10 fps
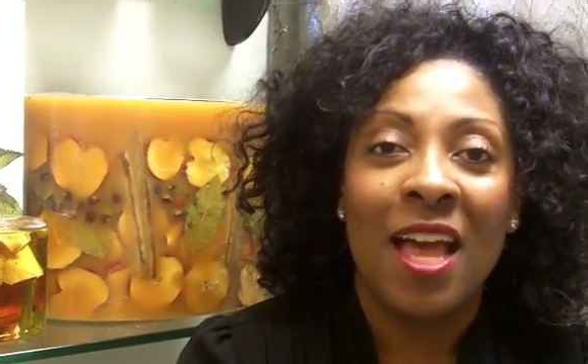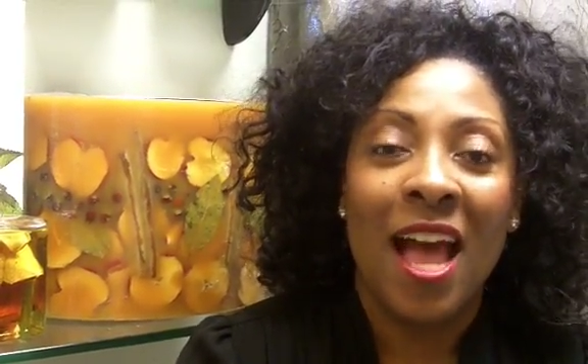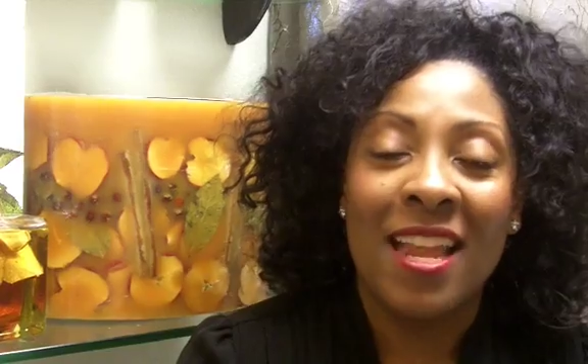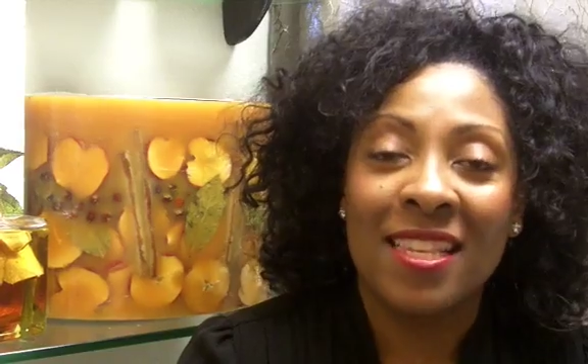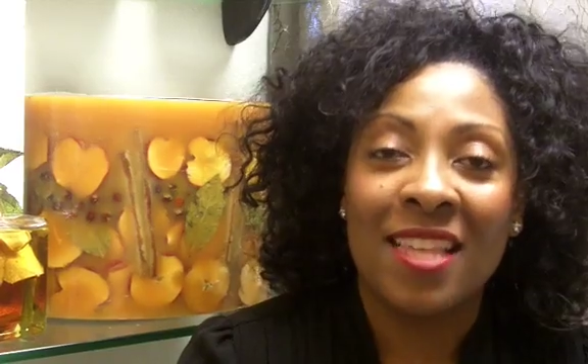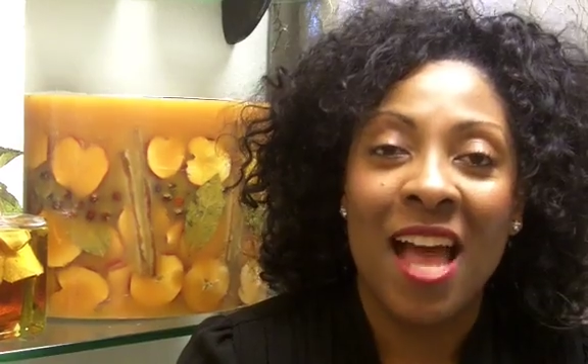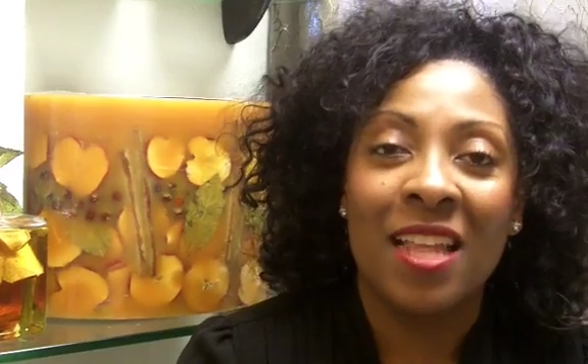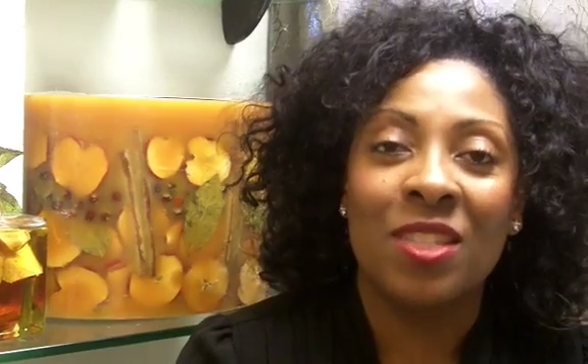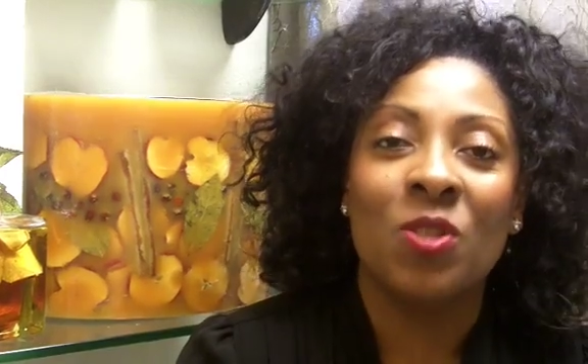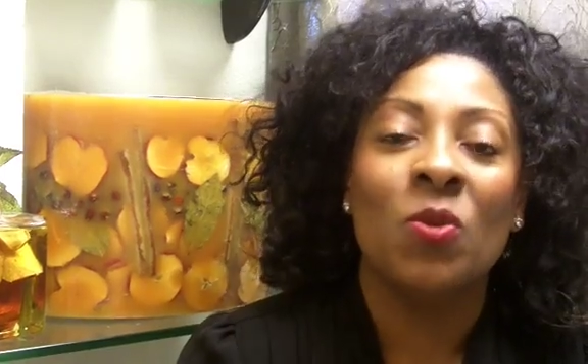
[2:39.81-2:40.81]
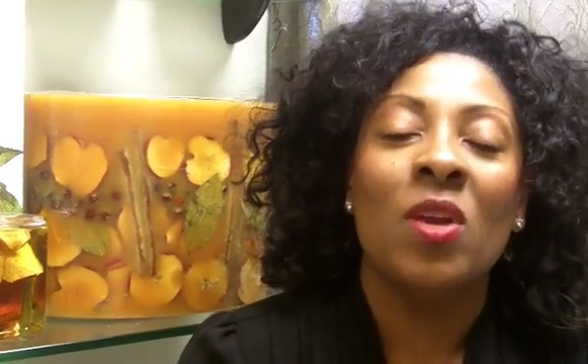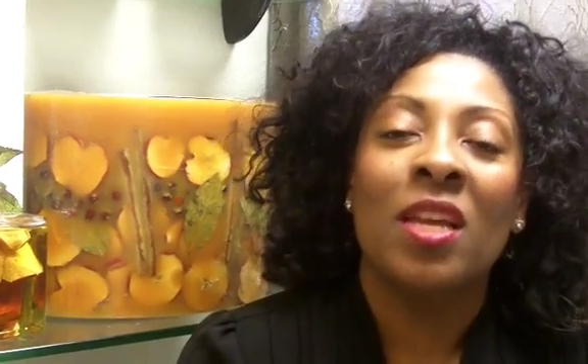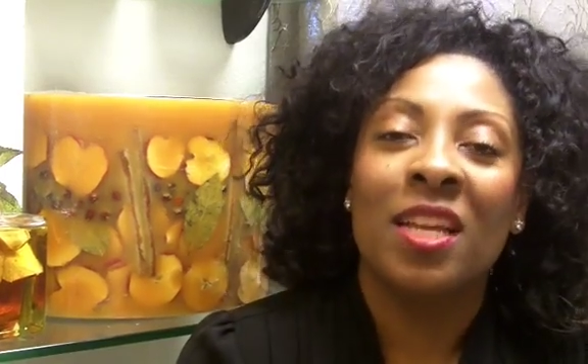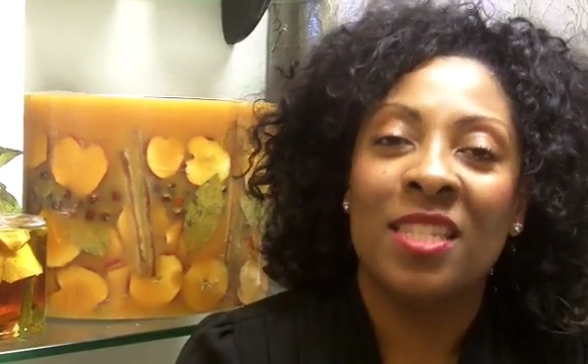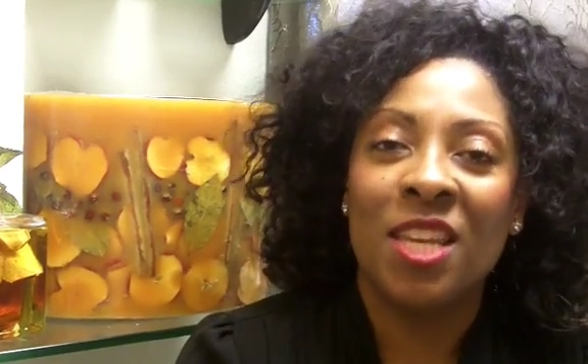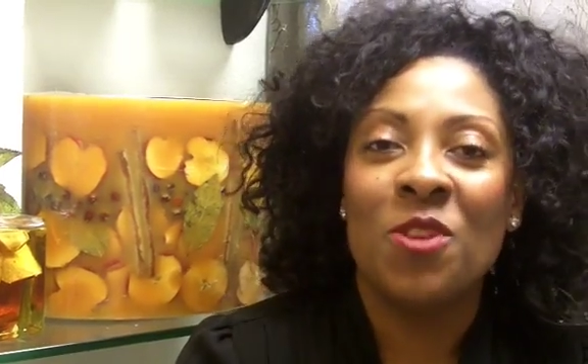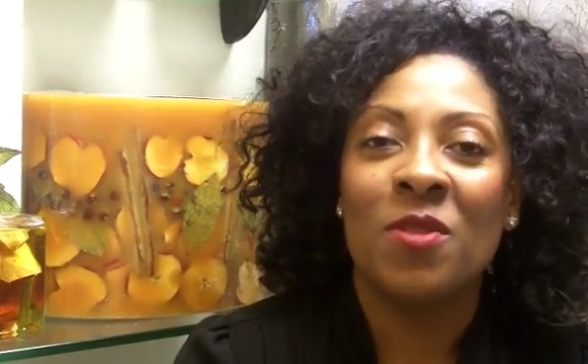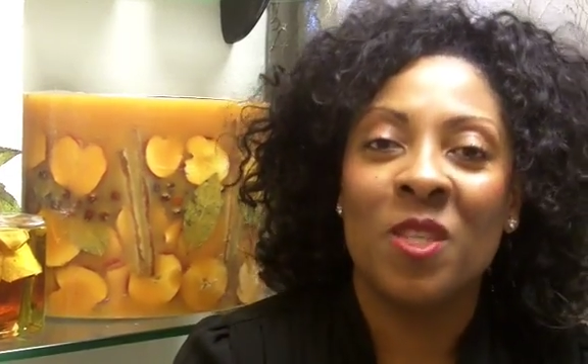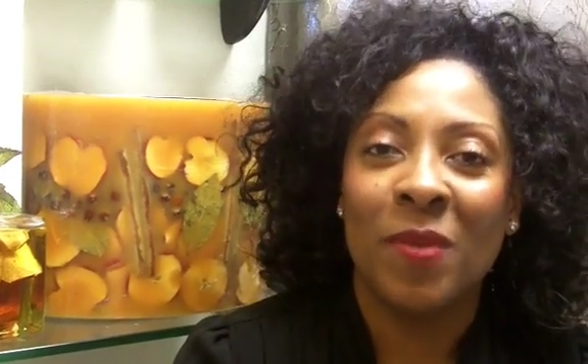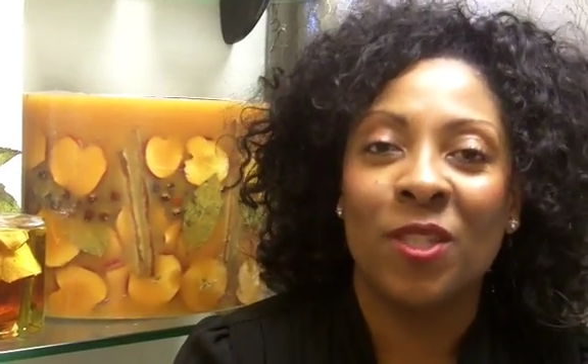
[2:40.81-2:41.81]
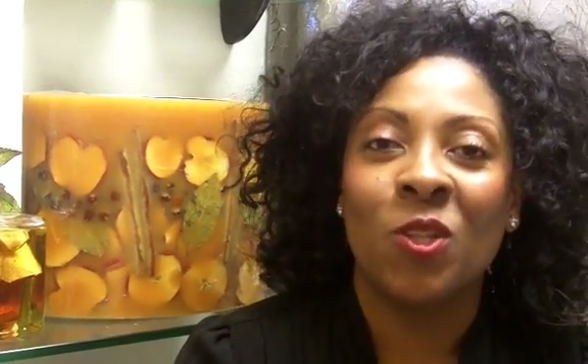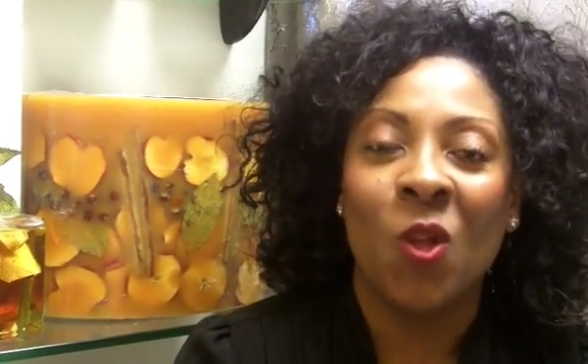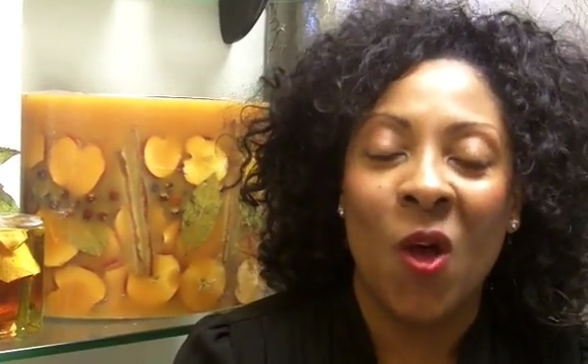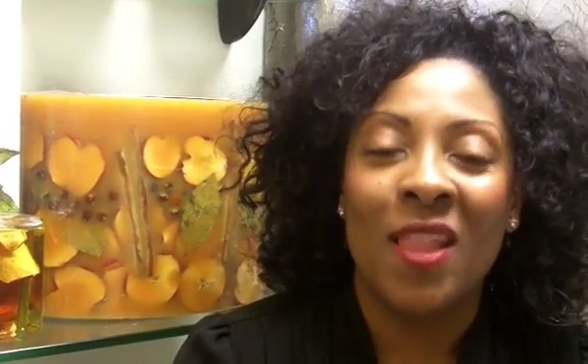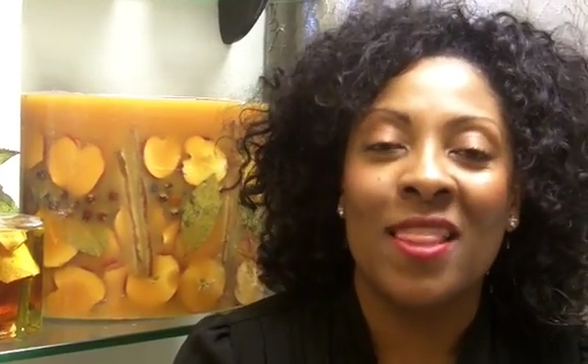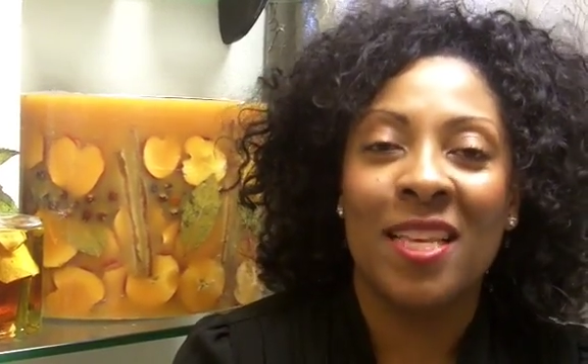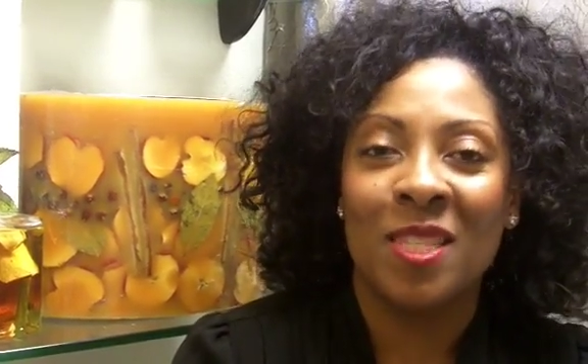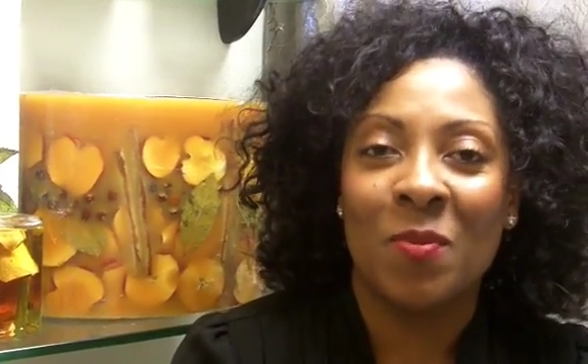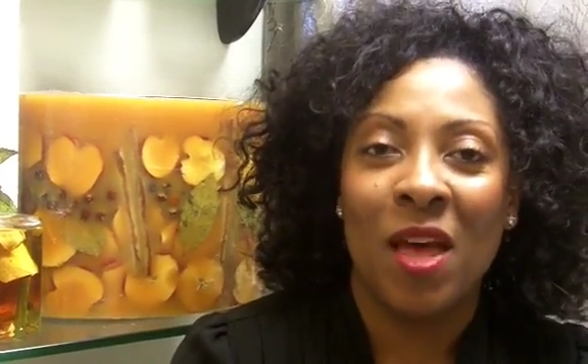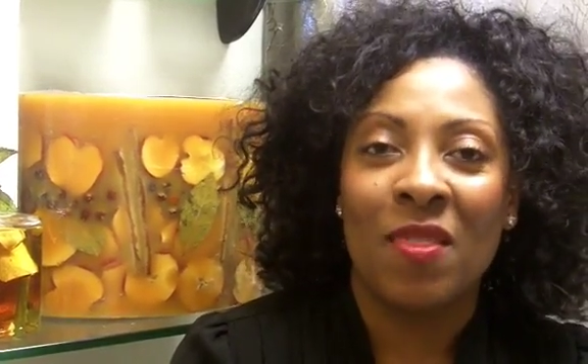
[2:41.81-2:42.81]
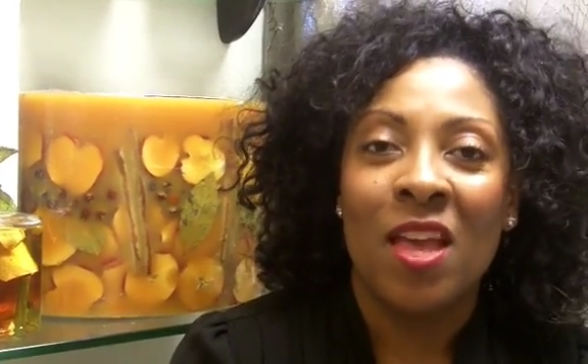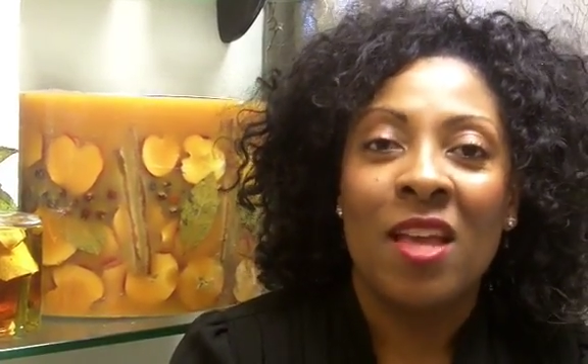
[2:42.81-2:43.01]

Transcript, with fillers: I decided to continue the special on this month.